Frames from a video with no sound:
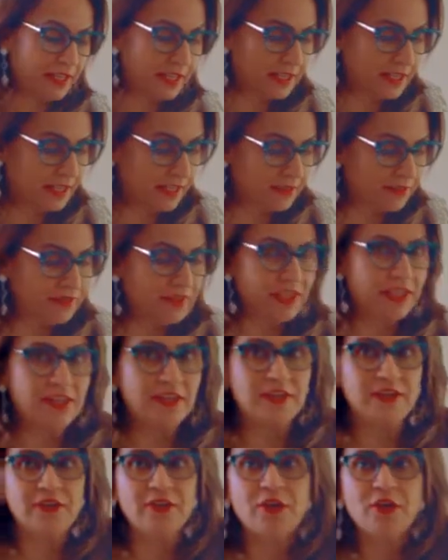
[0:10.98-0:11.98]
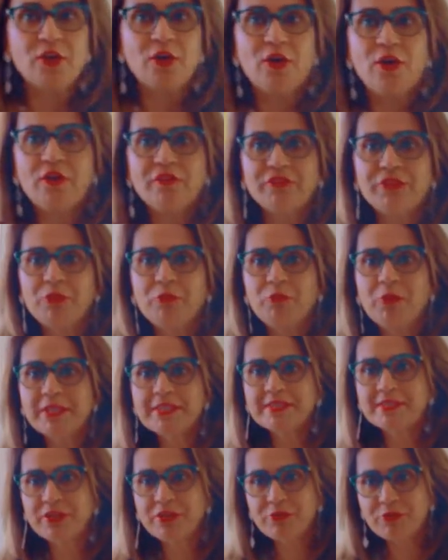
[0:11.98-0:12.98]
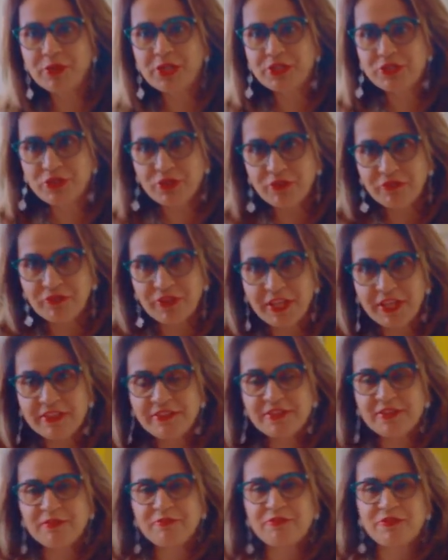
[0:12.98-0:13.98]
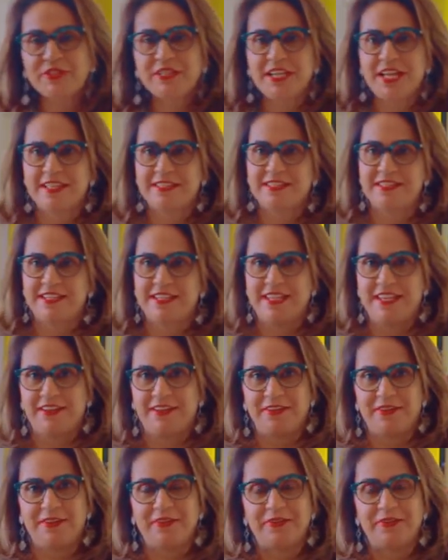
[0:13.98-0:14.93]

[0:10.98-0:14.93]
convener of the Western Region of ITREB for Tanzania.